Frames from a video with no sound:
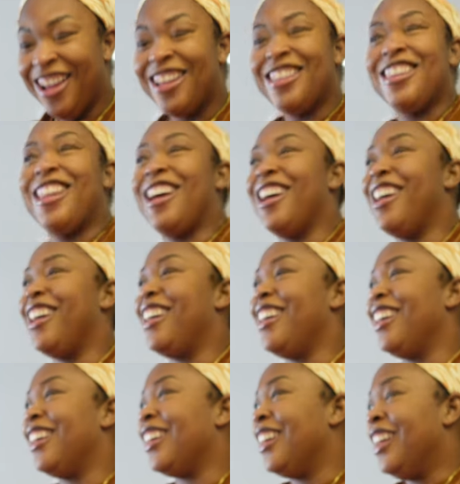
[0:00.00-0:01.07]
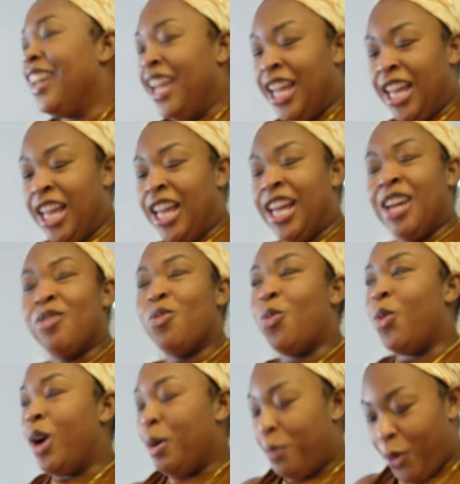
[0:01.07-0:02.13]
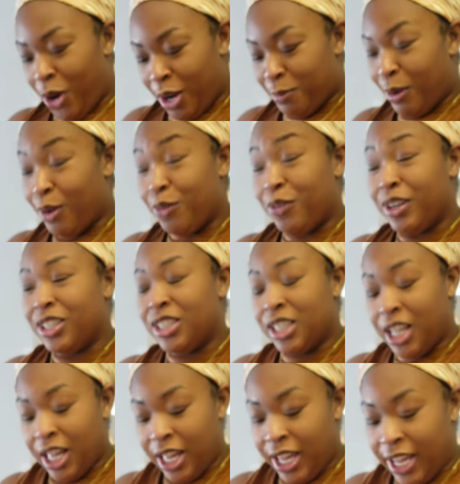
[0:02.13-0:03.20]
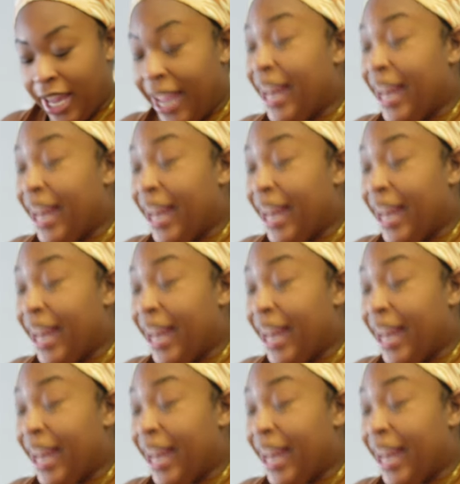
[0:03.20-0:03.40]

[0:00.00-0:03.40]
like what part about fresh cut?